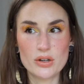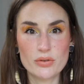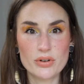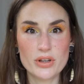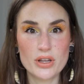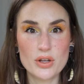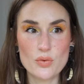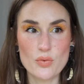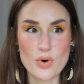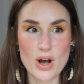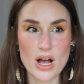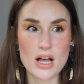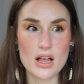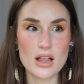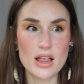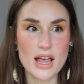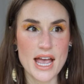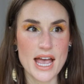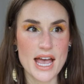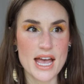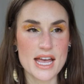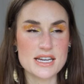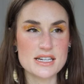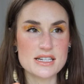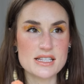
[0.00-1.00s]
really well
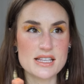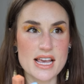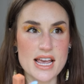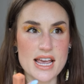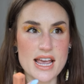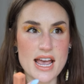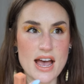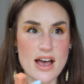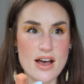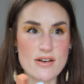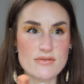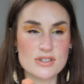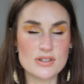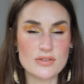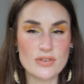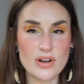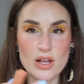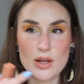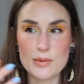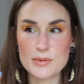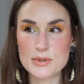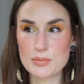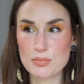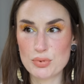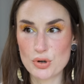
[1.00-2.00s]
and they have
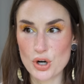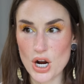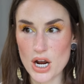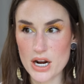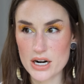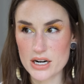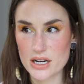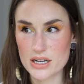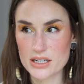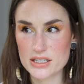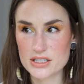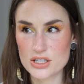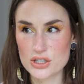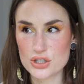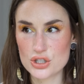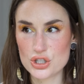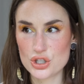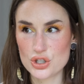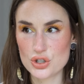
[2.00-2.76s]
developed products